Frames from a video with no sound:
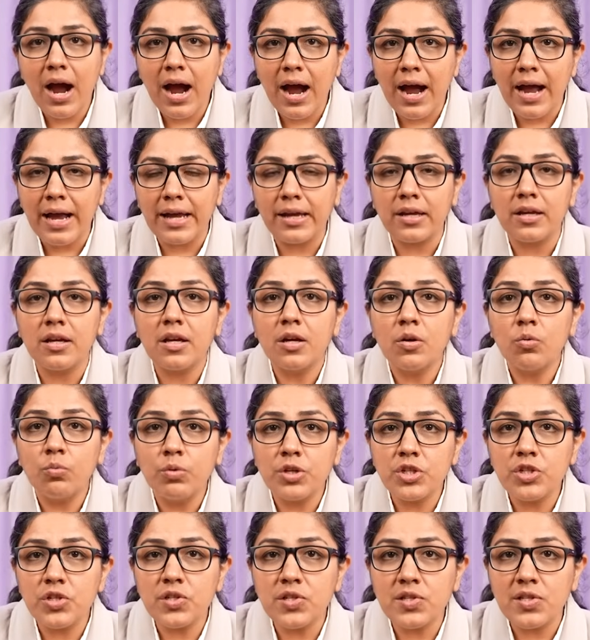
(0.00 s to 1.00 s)
Y,
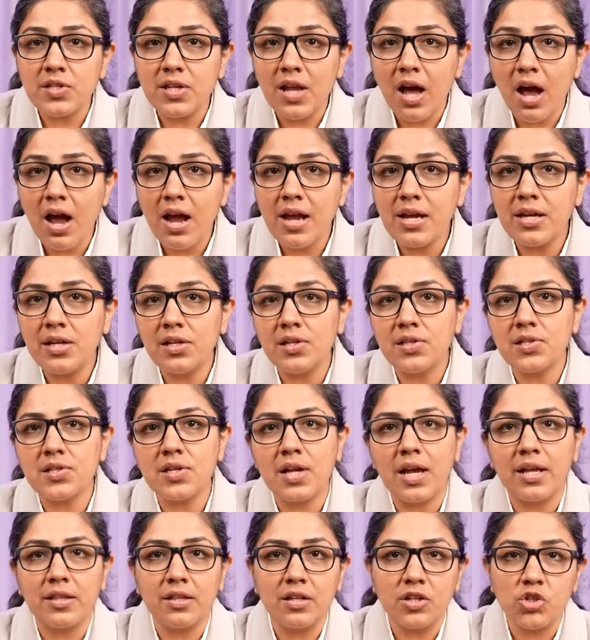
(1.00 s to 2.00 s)
which is nice,
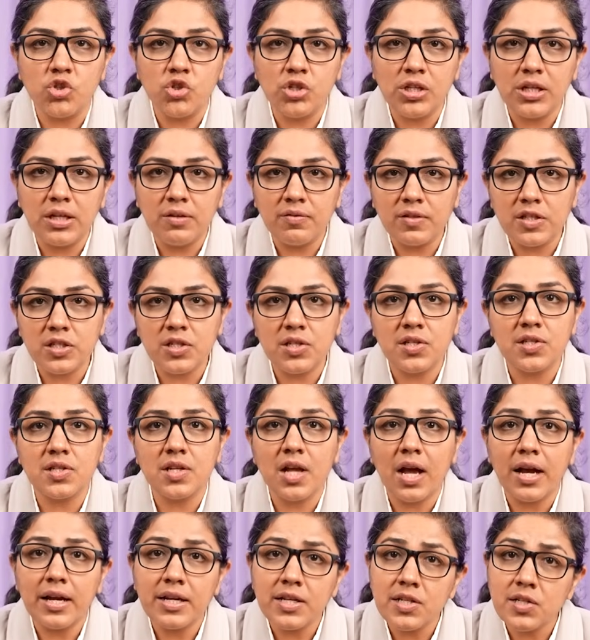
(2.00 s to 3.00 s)
and the G, which is
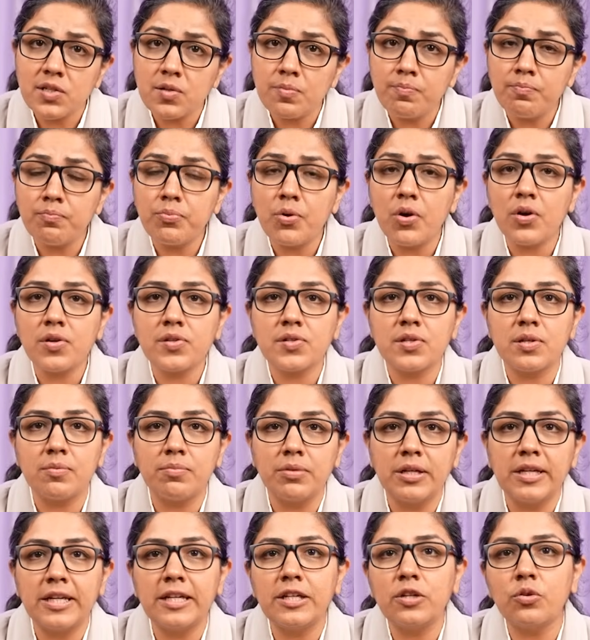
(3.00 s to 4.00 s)
nice,
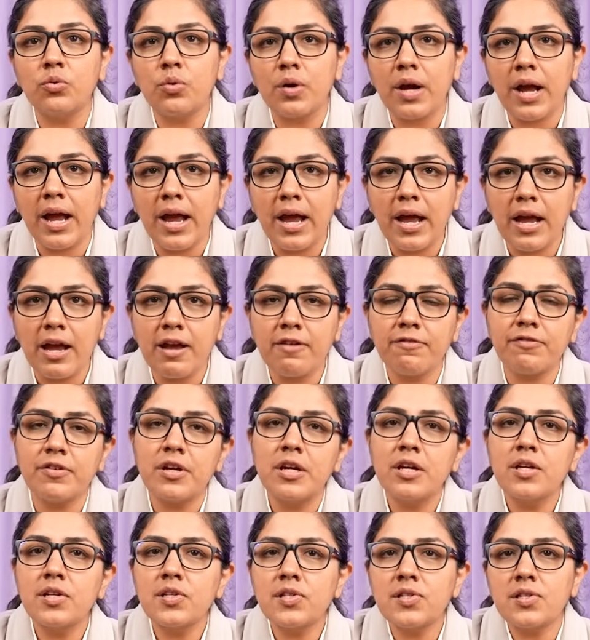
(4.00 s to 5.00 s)
possibly you have
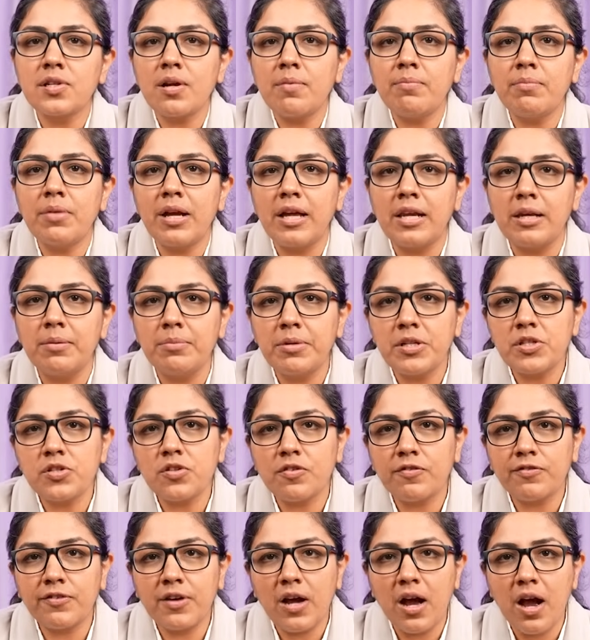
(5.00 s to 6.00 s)
some elements
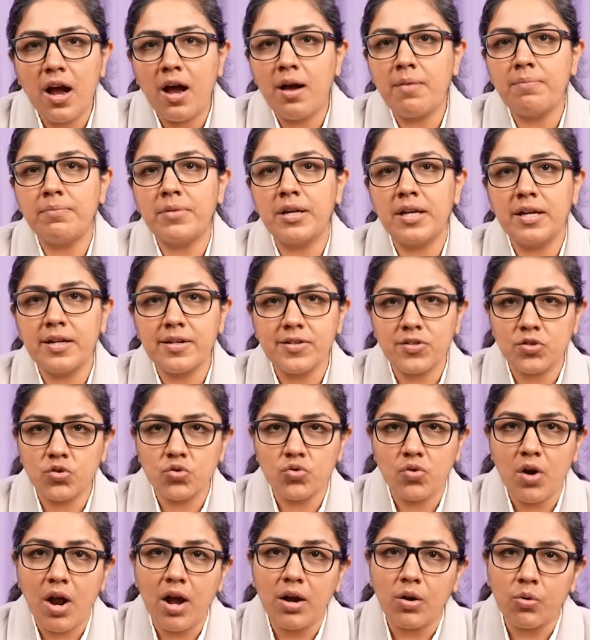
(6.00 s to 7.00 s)
of calmness,
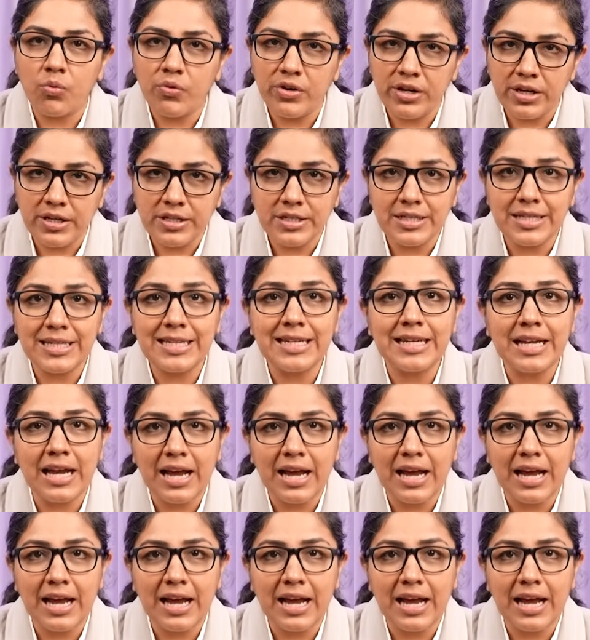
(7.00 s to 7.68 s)
tranquility,